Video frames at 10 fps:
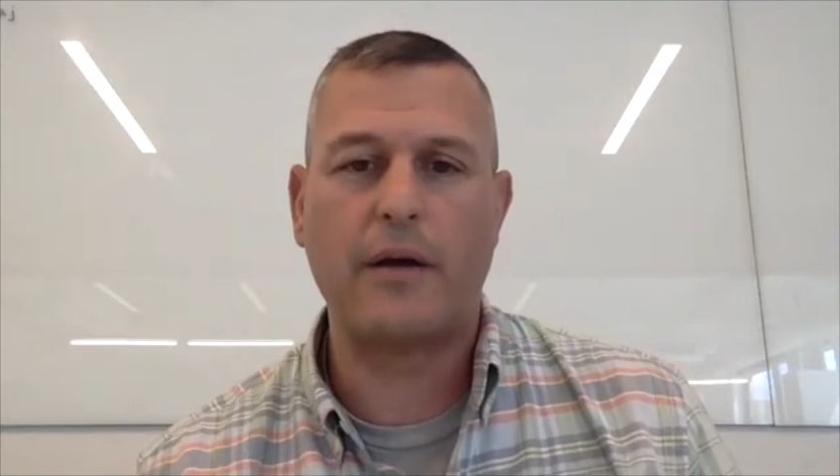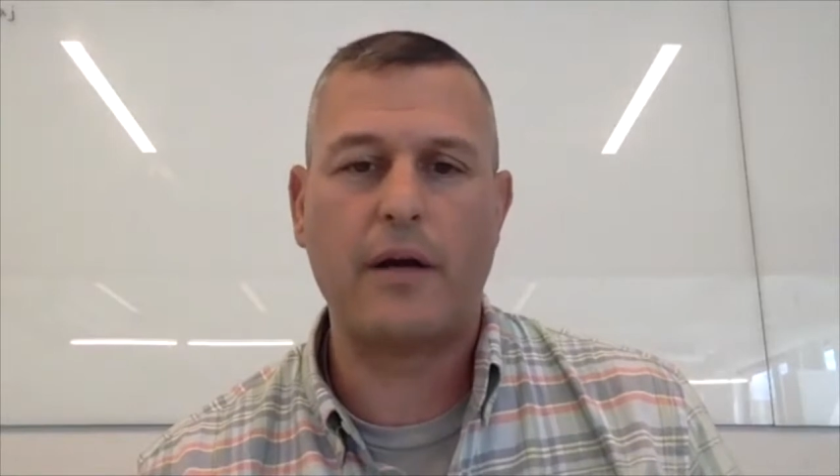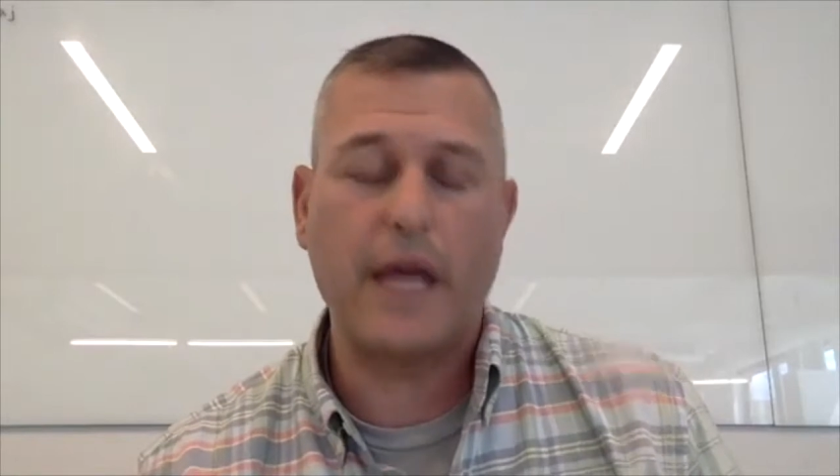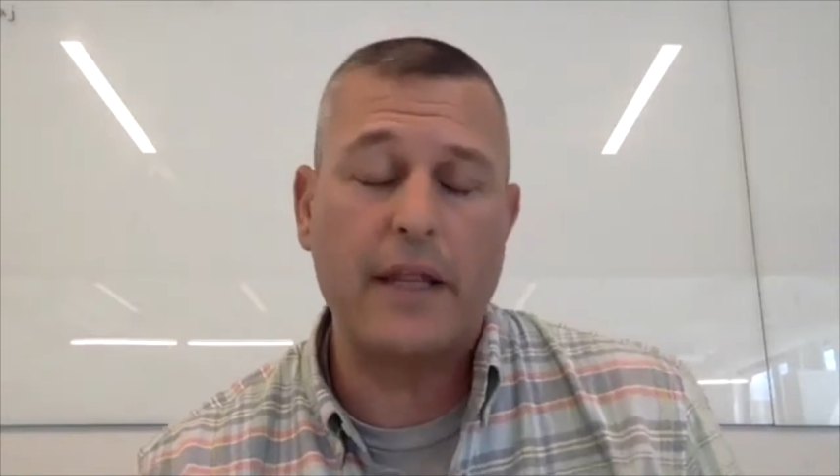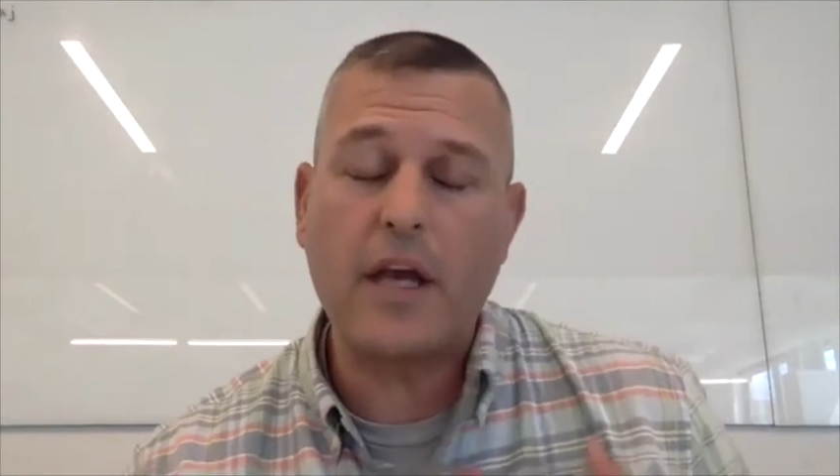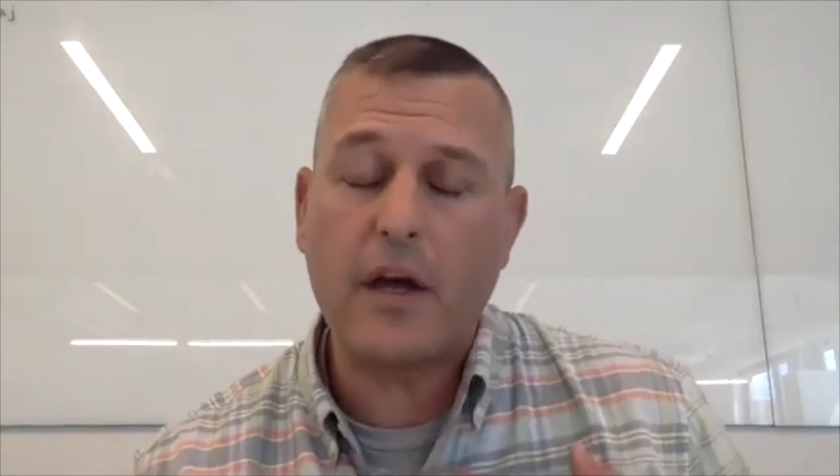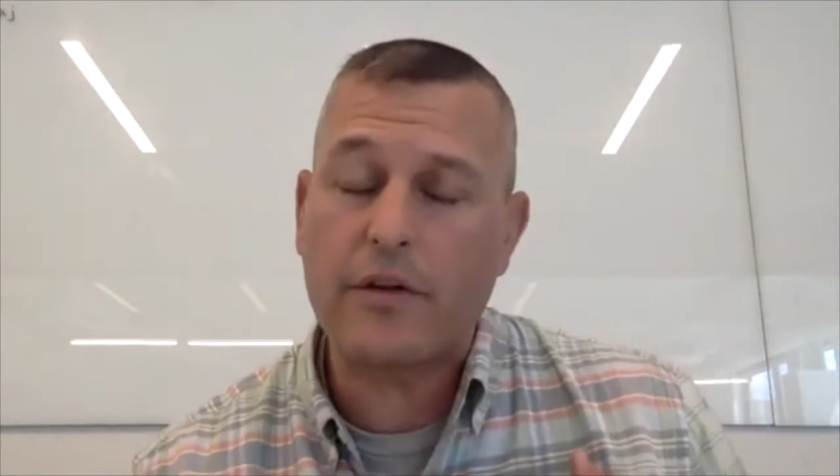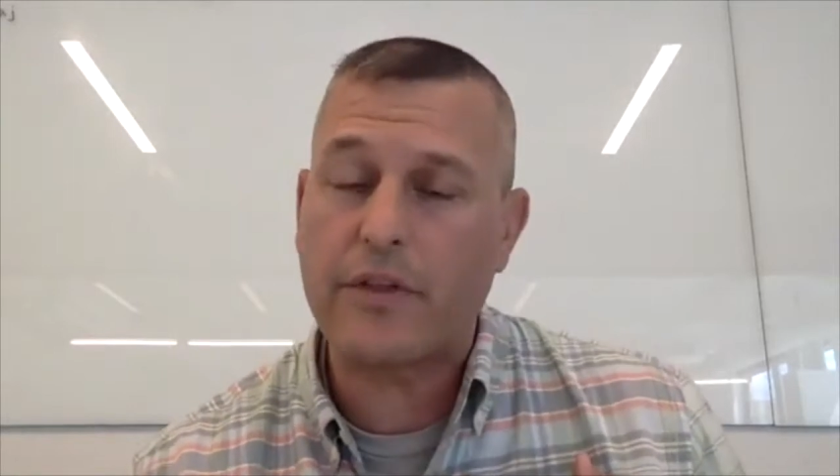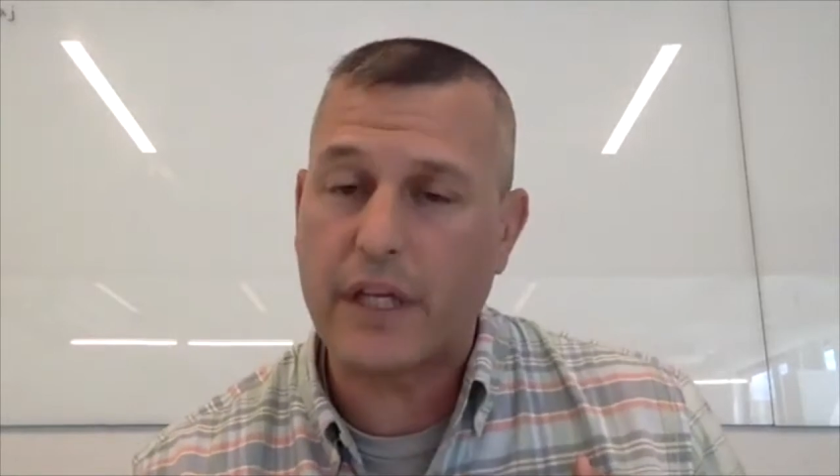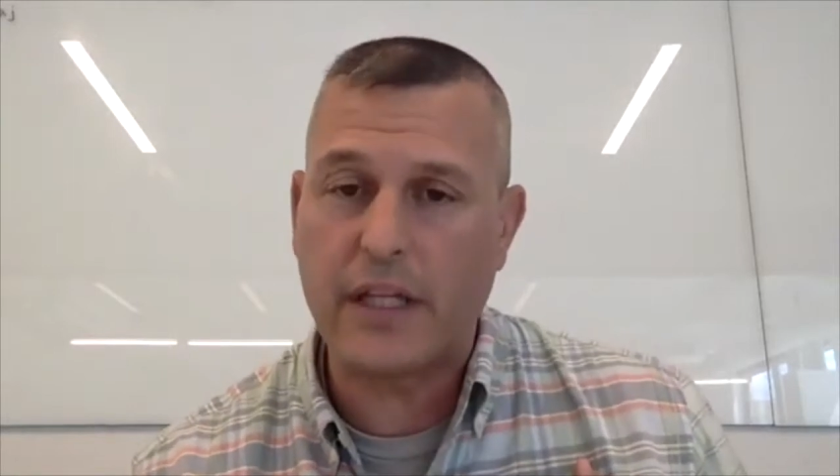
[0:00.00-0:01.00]
and the other
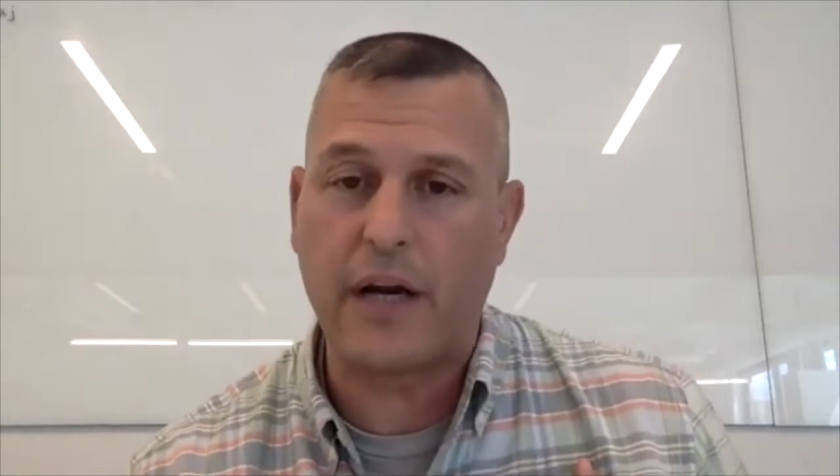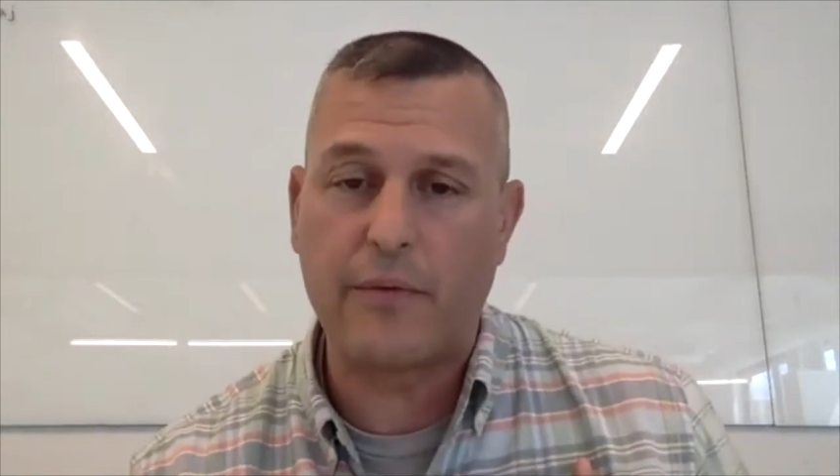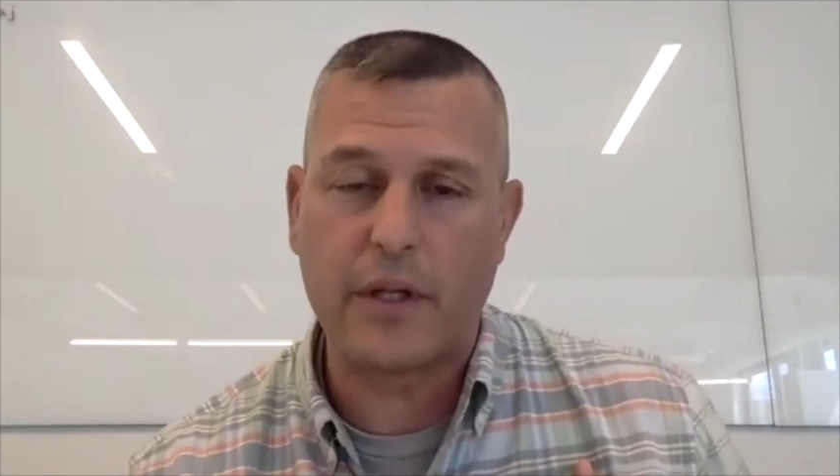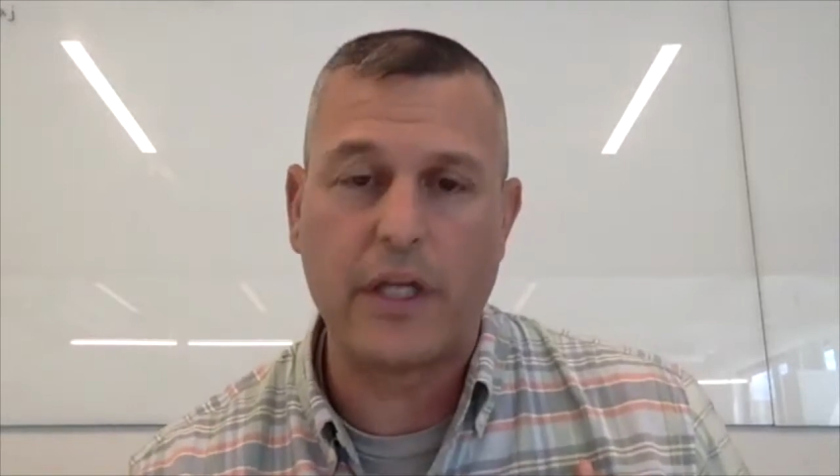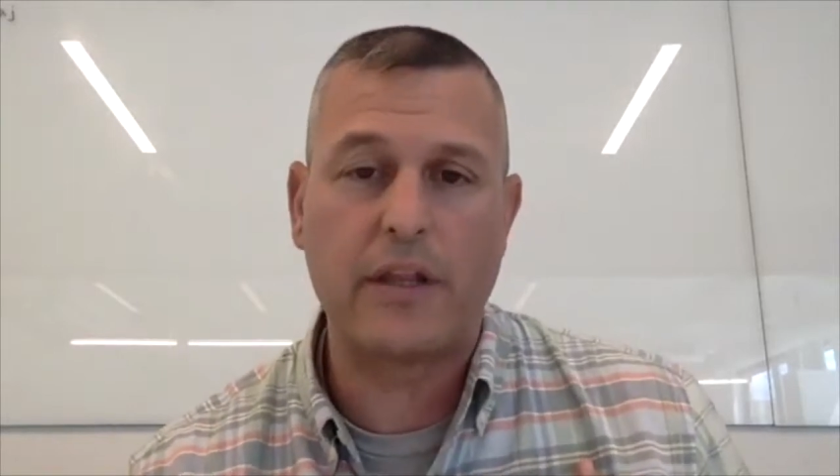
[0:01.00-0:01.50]
thing that I really